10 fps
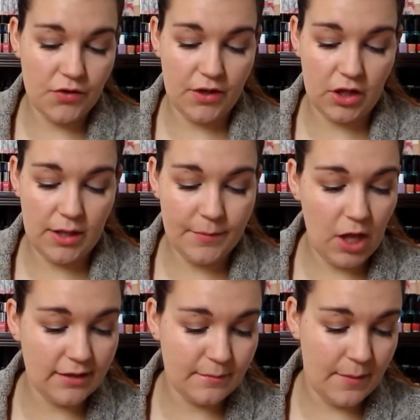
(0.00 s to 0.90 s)
The lip
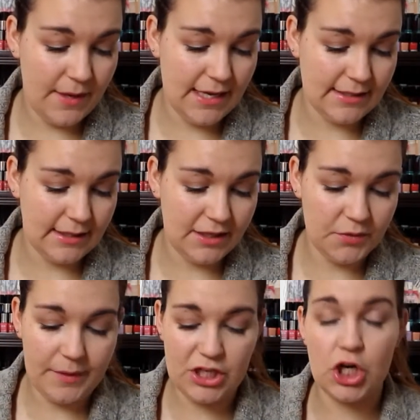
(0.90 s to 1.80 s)
gloss maybe is a
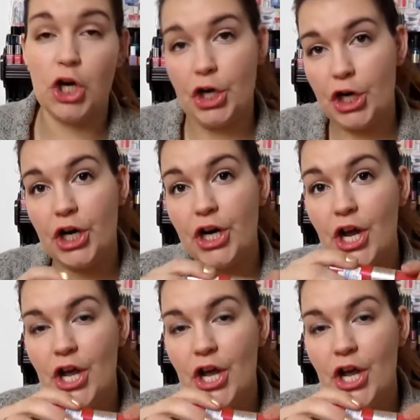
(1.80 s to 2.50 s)
little bit darker.